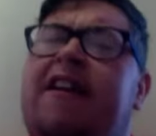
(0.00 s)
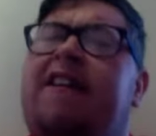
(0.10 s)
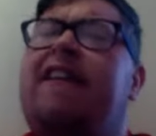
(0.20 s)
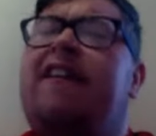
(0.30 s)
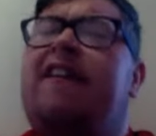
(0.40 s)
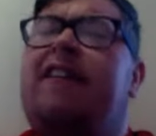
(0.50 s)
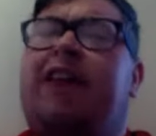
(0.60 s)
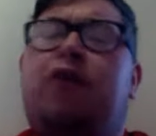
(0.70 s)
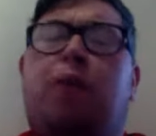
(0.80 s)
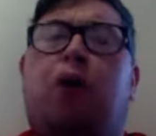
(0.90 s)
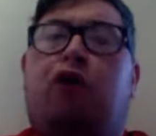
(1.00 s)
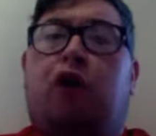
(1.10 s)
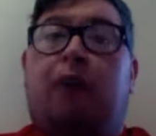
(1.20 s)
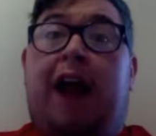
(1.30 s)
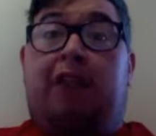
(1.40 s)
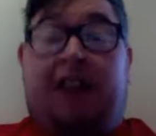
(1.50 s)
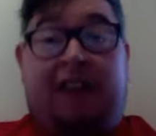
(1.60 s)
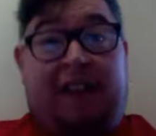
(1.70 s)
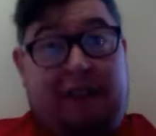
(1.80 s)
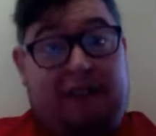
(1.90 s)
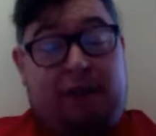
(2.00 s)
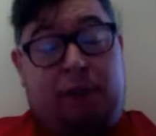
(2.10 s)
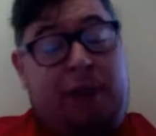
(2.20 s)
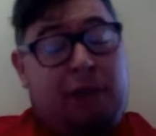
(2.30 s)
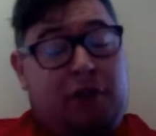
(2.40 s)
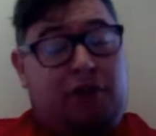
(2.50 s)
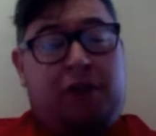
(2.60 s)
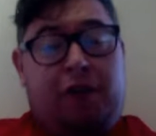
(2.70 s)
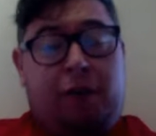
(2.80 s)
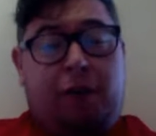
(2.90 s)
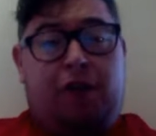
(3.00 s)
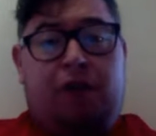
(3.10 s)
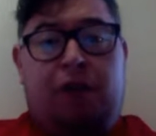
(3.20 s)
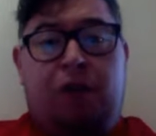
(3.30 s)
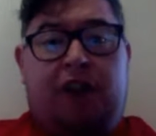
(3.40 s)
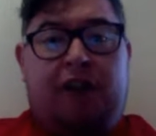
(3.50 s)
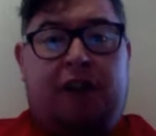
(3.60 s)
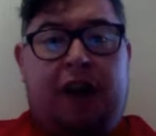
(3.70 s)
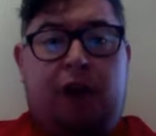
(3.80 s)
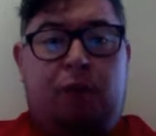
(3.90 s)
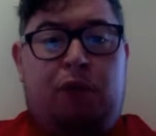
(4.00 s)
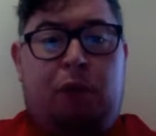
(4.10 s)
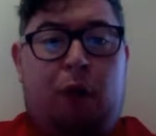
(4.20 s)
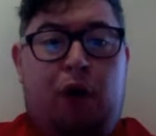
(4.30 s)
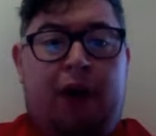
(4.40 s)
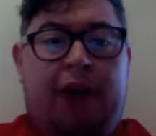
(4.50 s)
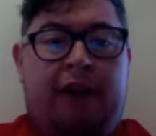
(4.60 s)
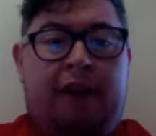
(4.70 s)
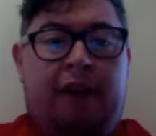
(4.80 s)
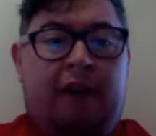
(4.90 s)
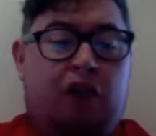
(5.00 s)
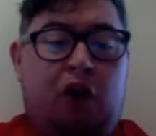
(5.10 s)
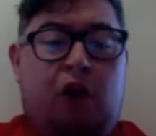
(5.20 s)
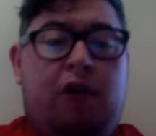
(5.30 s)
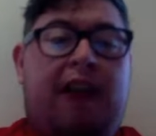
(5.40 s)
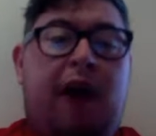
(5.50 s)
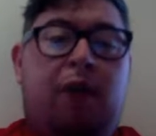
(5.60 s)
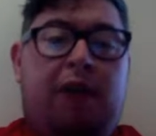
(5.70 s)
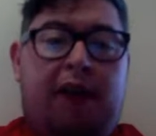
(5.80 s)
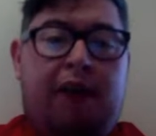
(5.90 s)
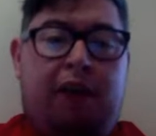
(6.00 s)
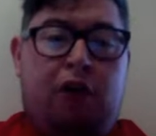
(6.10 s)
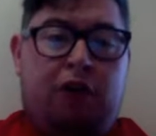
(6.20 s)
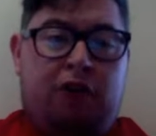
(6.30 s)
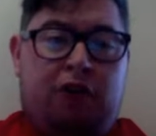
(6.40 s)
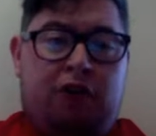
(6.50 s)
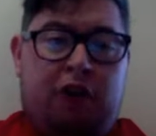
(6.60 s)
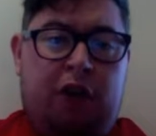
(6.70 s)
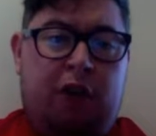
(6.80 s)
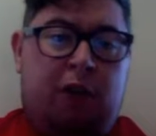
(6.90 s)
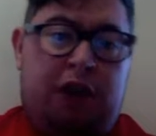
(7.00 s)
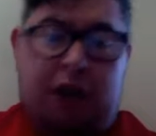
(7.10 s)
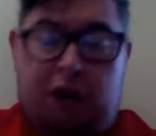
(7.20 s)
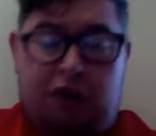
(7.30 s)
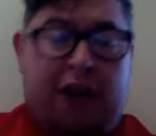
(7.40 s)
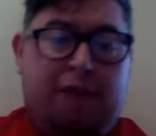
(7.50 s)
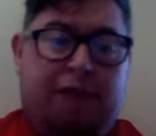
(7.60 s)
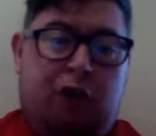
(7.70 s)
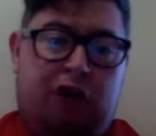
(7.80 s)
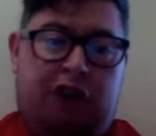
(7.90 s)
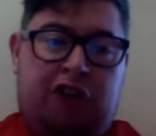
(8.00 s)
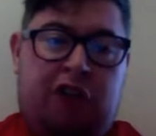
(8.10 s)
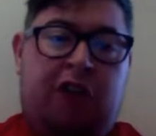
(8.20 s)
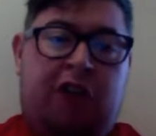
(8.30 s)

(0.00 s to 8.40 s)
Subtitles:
think these reports are coming out? Do you think this is brickmanship from both clubs? Do you think clubs are putting stories out there in order to try and force each other's